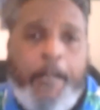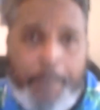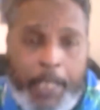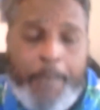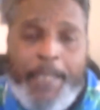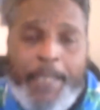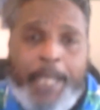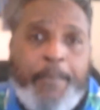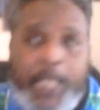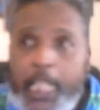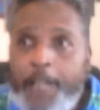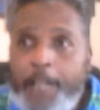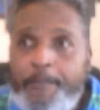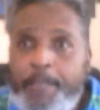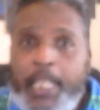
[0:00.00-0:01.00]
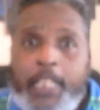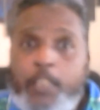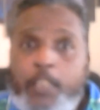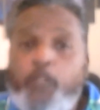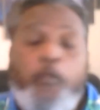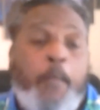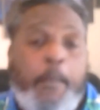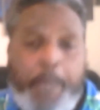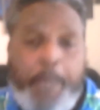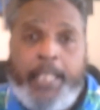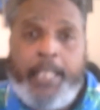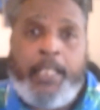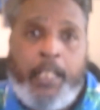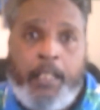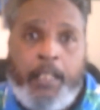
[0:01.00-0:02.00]
they made money off me just for me being
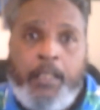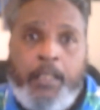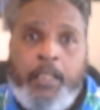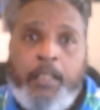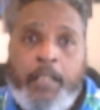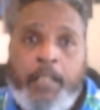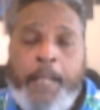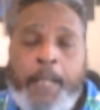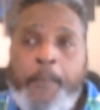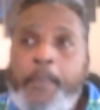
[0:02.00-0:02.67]
there, right?